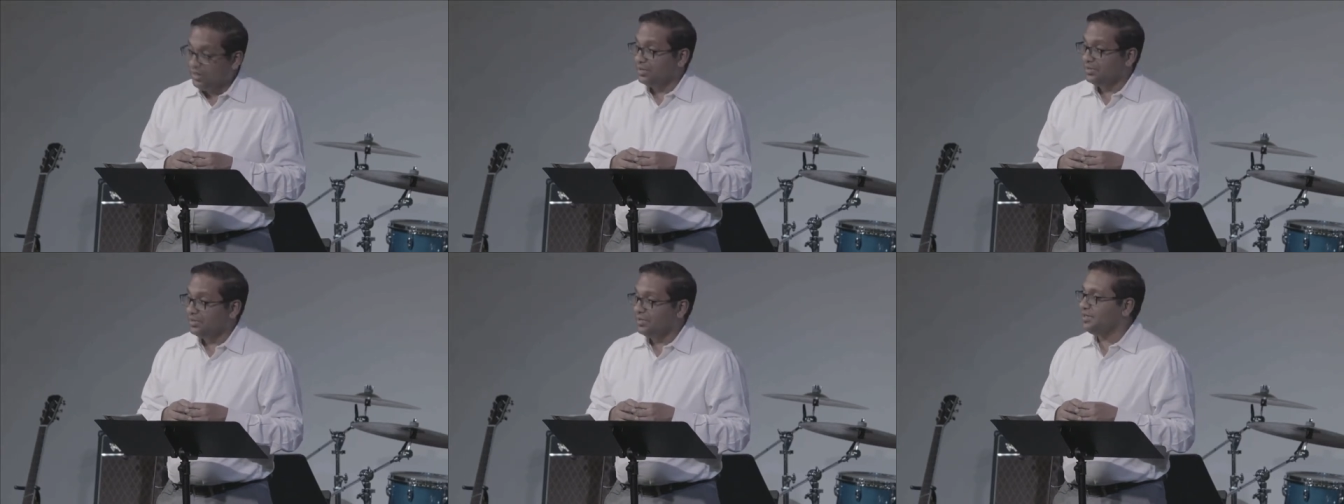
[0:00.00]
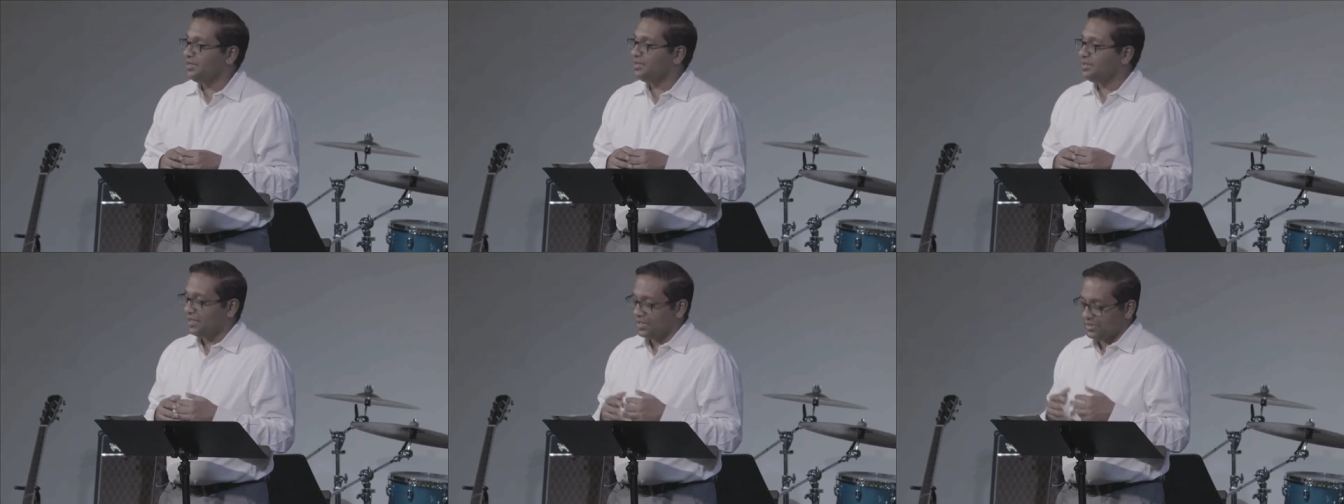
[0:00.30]
They
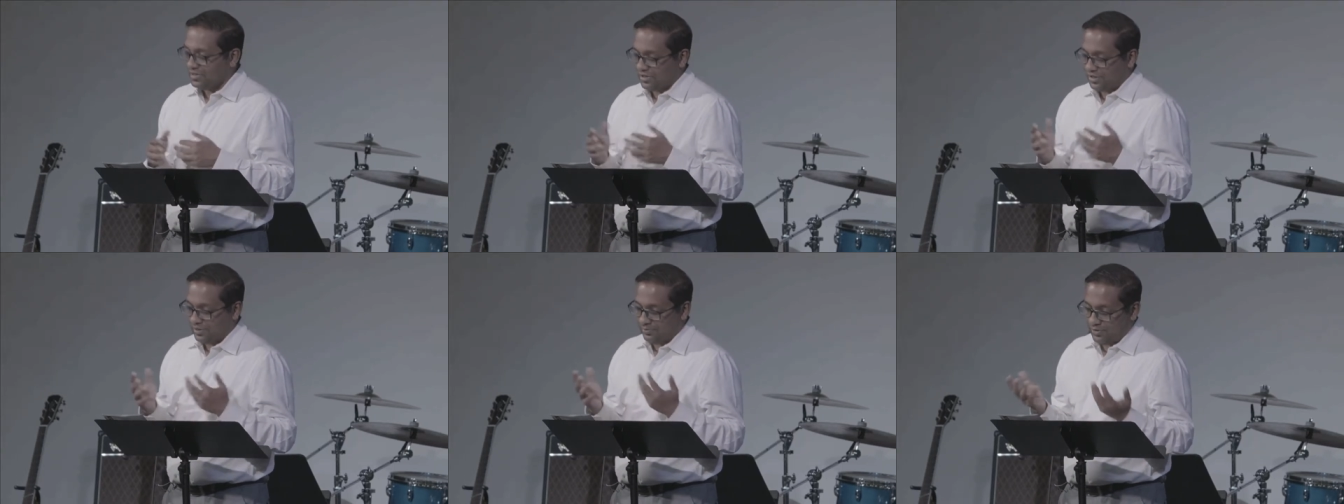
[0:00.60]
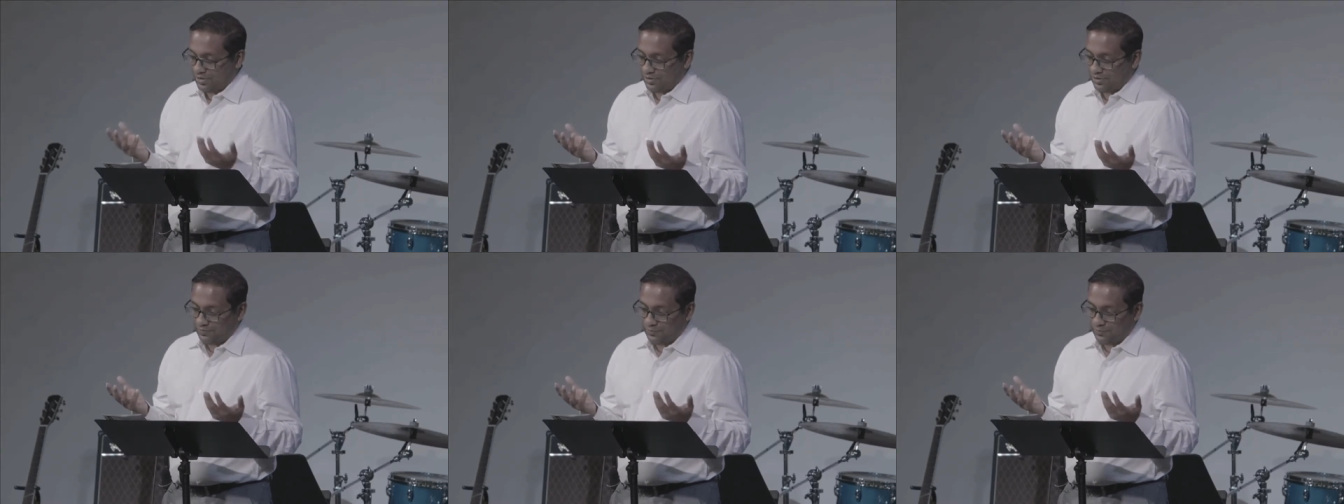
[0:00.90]
said to him,
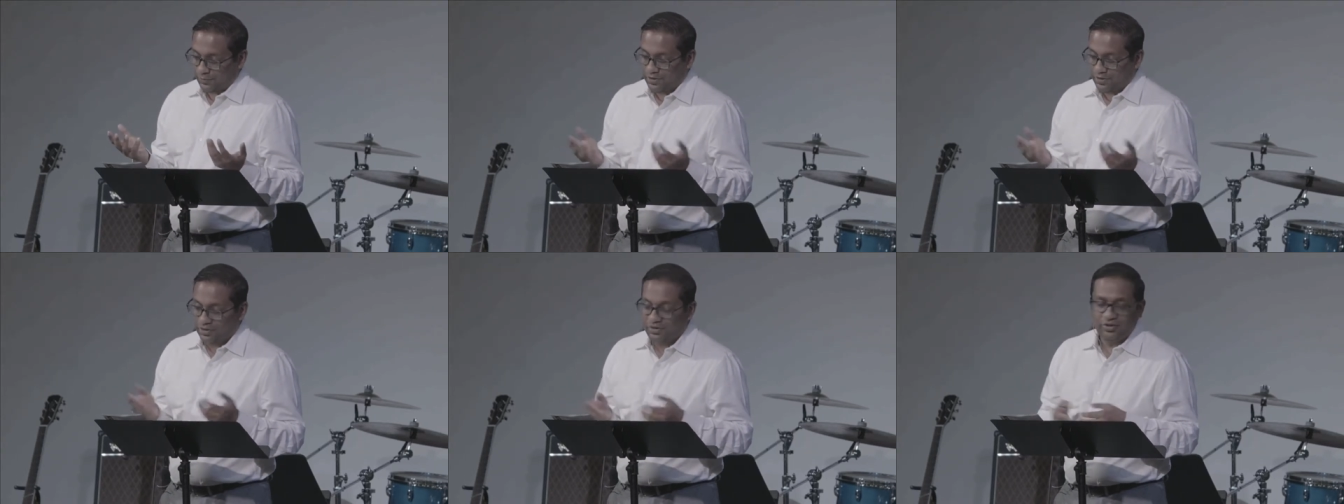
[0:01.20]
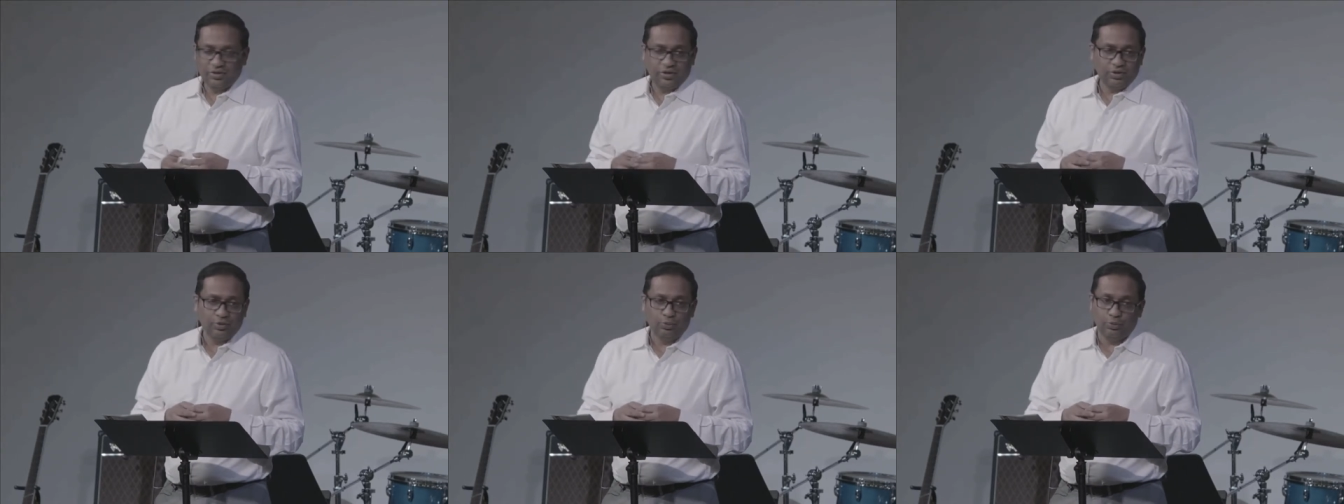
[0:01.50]
therefore,
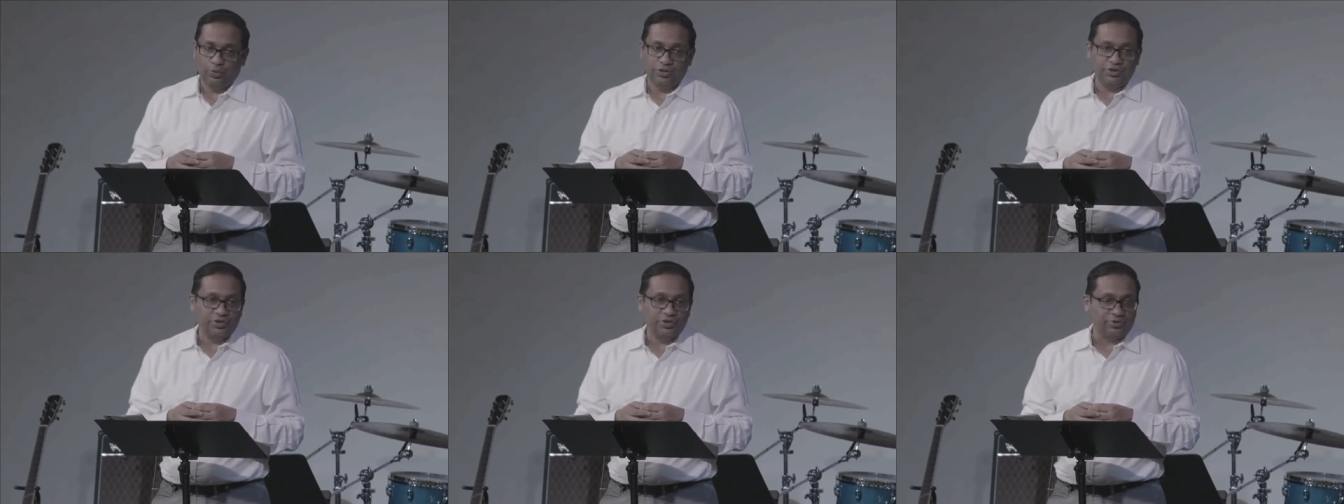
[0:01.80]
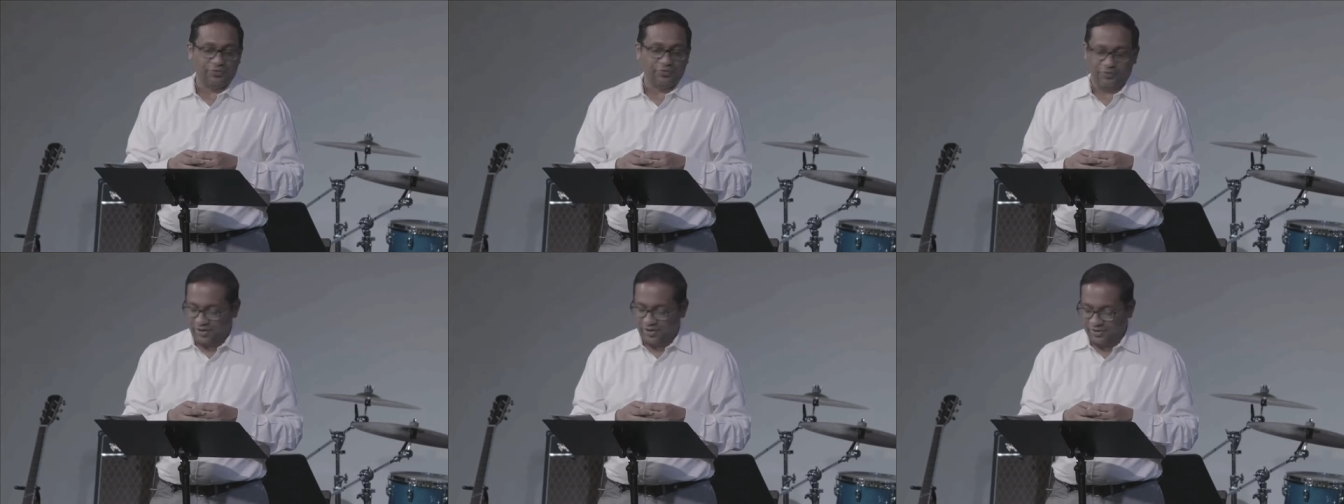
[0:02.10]
Where's
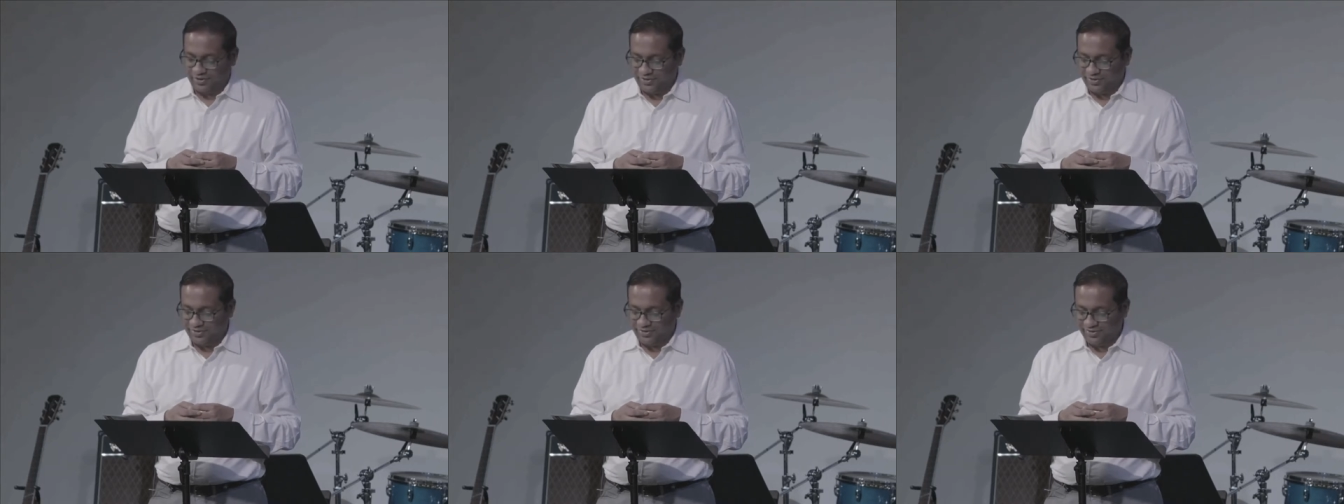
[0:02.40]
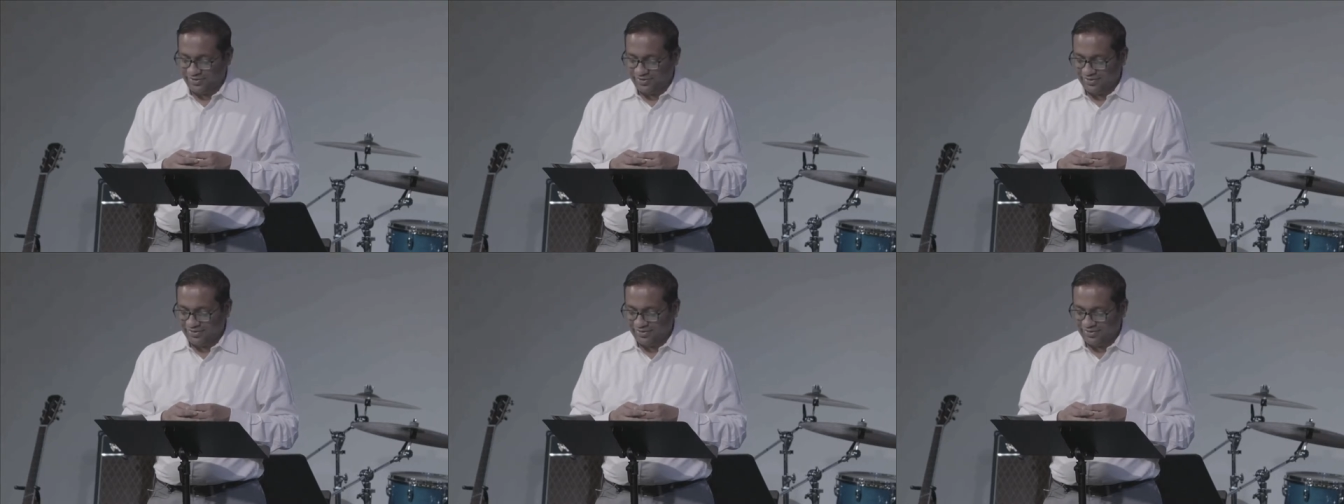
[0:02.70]
your Father?